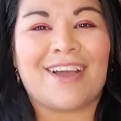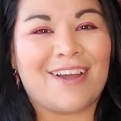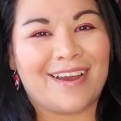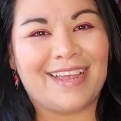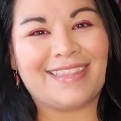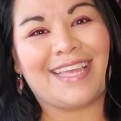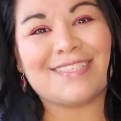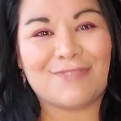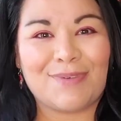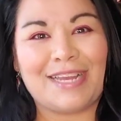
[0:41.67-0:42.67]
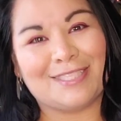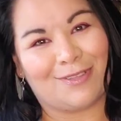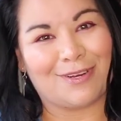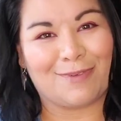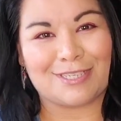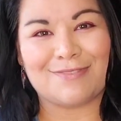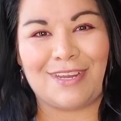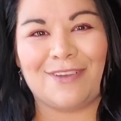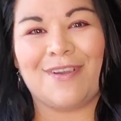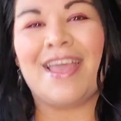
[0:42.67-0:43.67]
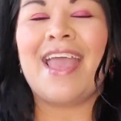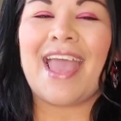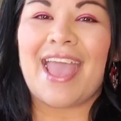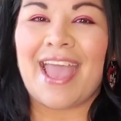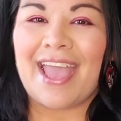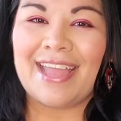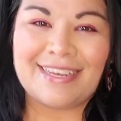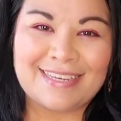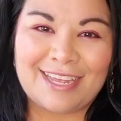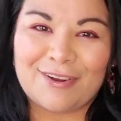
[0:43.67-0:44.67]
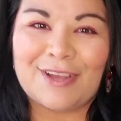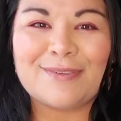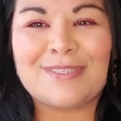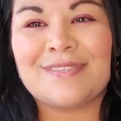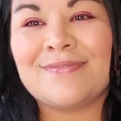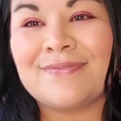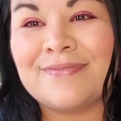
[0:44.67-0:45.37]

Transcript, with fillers: All right, thanks for waiting so long to watch this video, and here it goes.